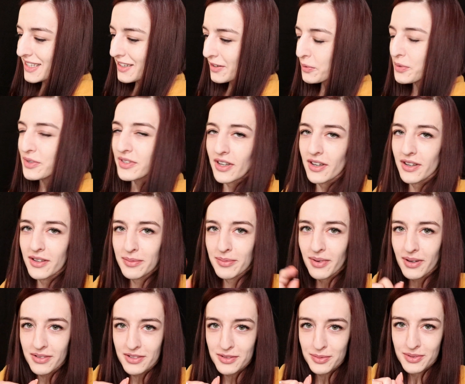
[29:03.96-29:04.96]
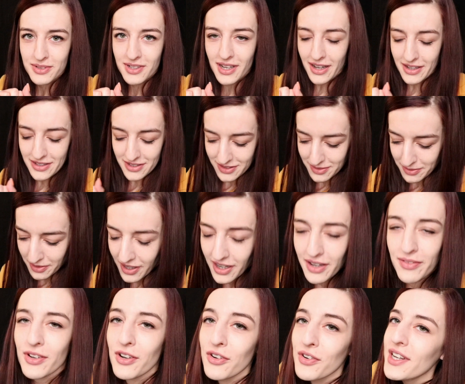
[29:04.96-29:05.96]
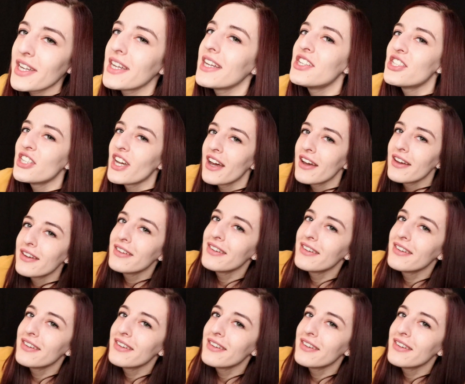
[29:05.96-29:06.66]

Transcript: Also, I just want to add, I have a creaky chair,